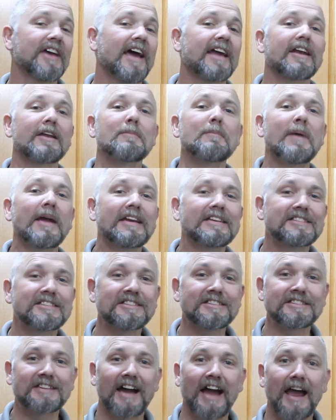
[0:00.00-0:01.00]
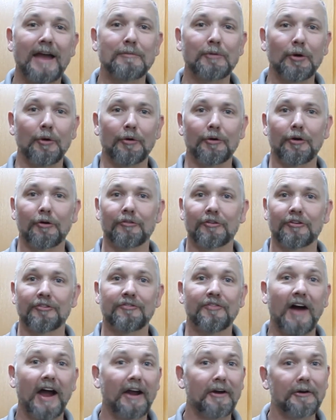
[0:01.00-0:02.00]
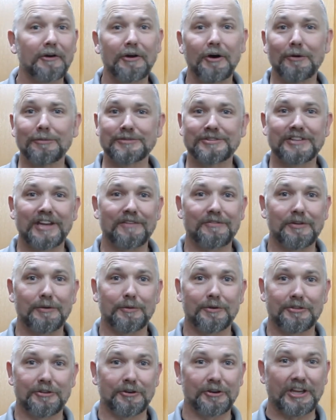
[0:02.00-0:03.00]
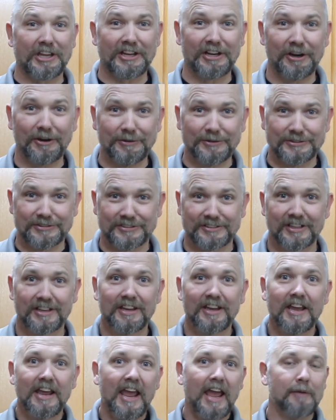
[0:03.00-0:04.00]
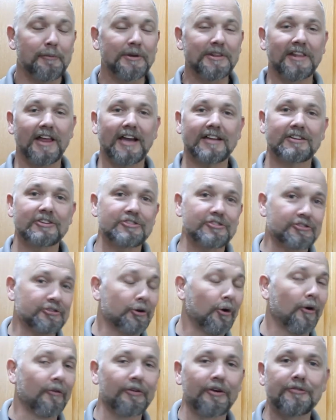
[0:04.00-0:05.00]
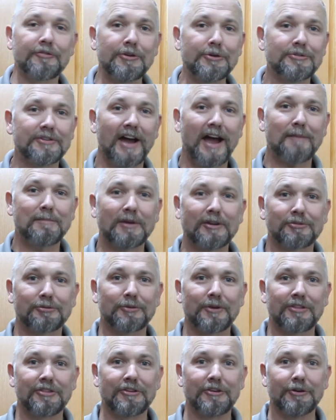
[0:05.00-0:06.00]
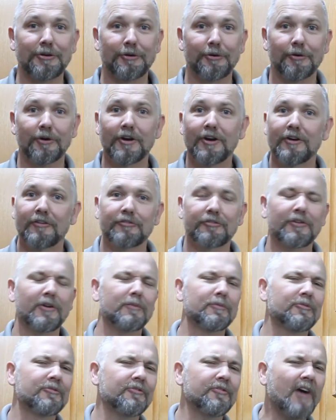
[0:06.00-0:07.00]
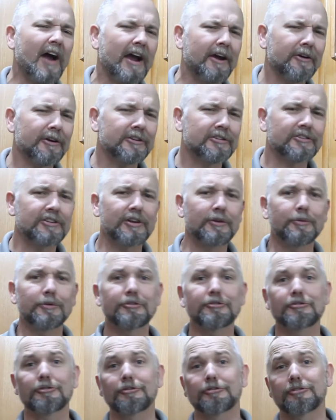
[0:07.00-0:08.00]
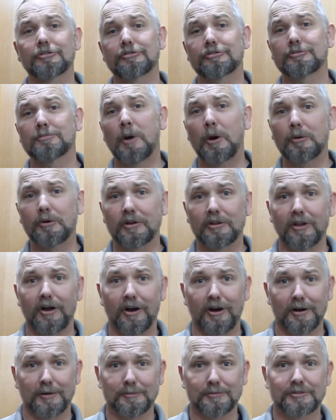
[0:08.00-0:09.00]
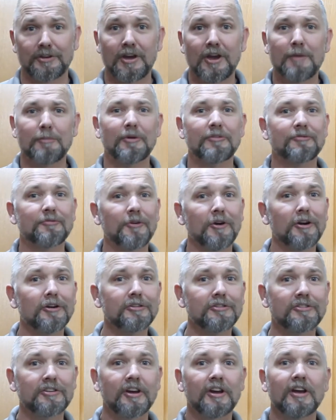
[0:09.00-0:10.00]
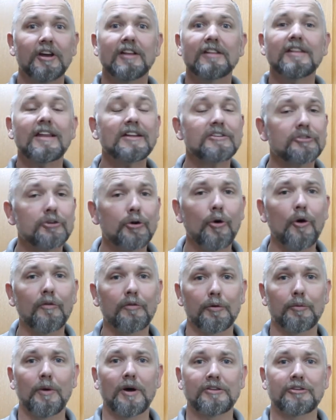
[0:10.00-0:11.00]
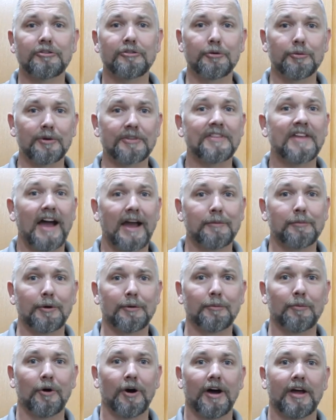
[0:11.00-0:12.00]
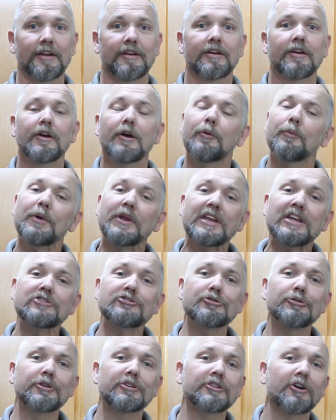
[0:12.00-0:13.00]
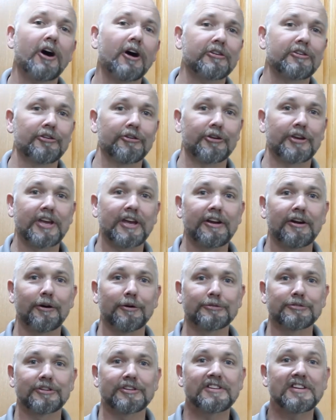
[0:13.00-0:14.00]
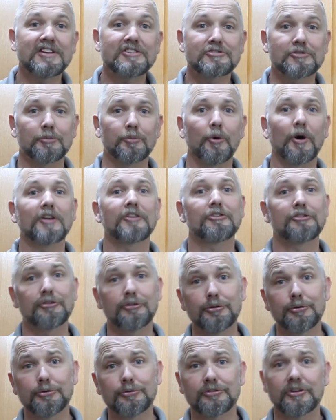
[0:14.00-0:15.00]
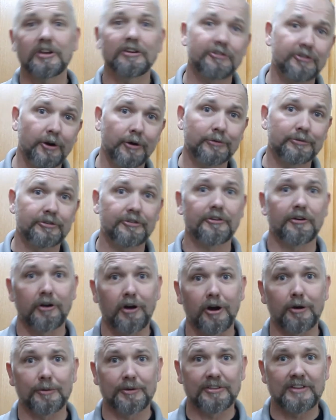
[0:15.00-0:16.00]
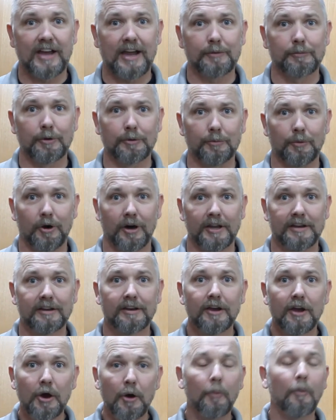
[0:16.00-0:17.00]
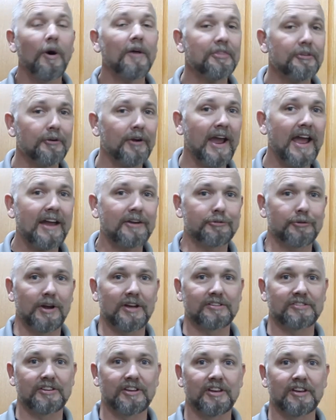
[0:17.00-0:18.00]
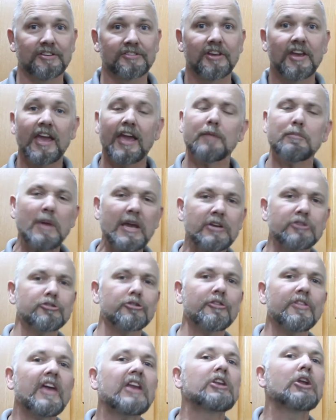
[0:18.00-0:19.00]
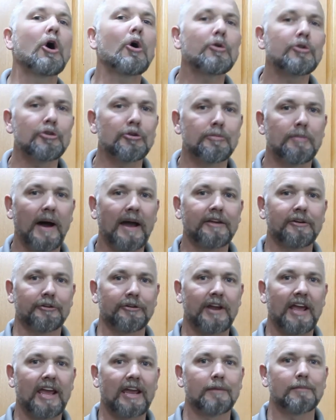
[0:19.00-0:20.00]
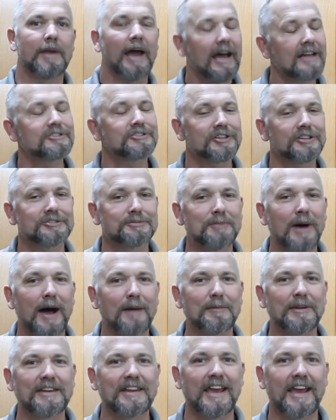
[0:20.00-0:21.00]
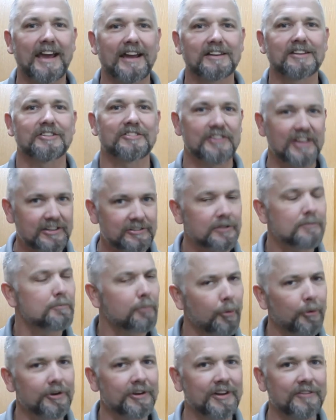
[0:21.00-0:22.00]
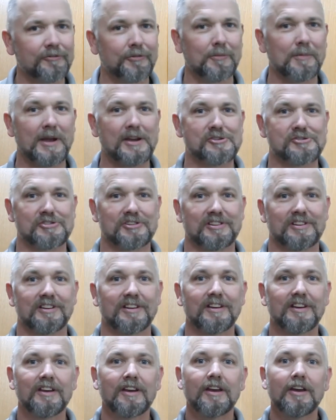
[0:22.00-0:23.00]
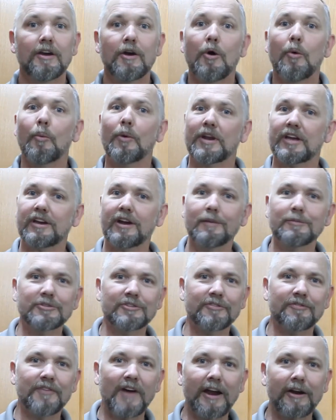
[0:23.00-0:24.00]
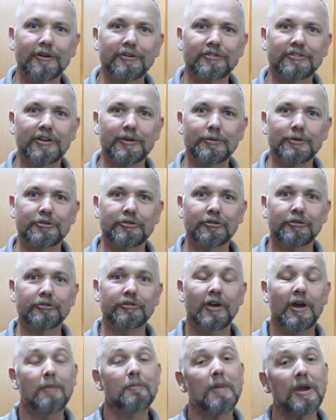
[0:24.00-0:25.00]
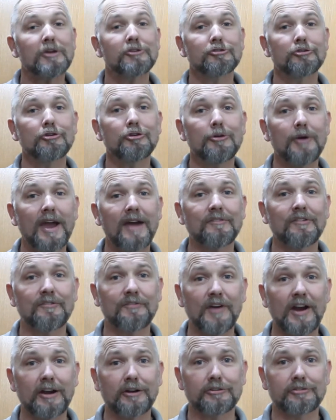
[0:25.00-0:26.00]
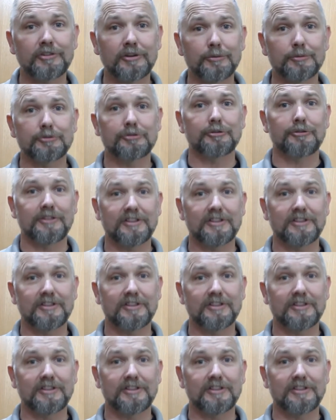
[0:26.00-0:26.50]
had an amazing time going over fire and home safety with your kiddos. And we'd like to just go over a few topics with you, from fire extinguishers to smoke alarms. But first, let's go over what to do with 911. We need you to talk to your kiddos and teach them what do's and don'ts there are with 911, what their address is, and make sure they know you by your name, not just mom and dad, because that's important information. When it comes to fire extinguishers, make sure you have a fire extinguisher